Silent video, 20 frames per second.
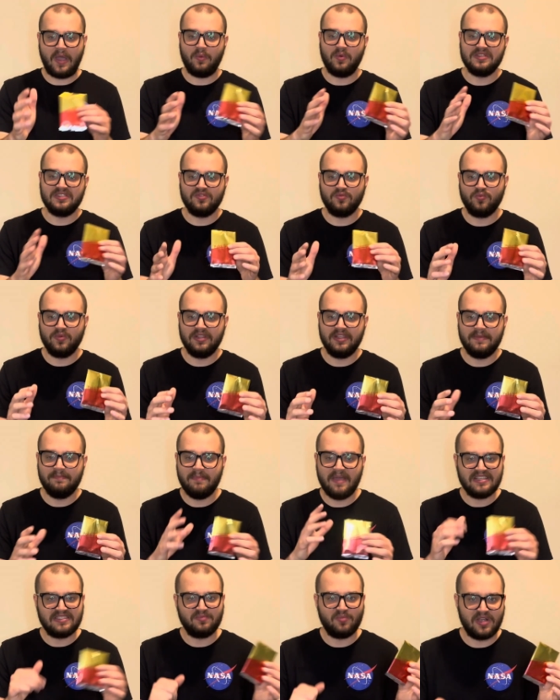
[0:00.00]
I wasn't really
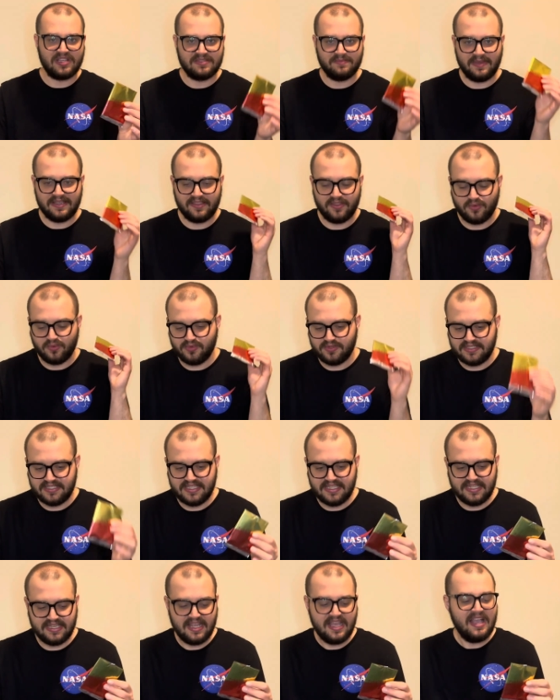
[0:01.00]
mesmerized by the
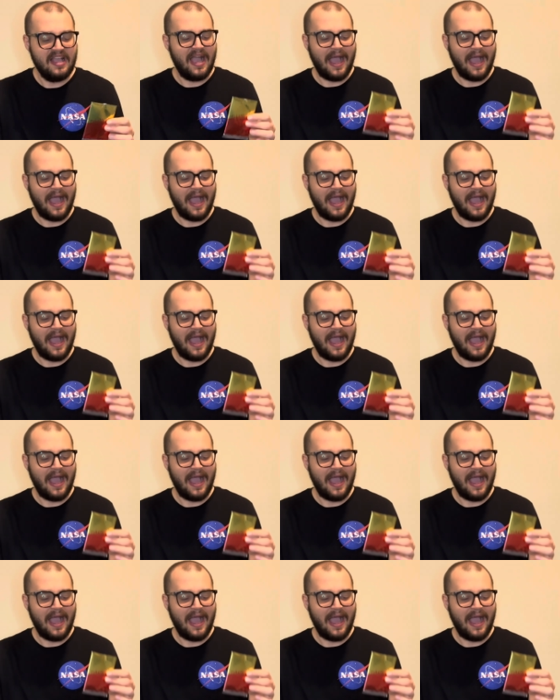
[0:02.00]
routine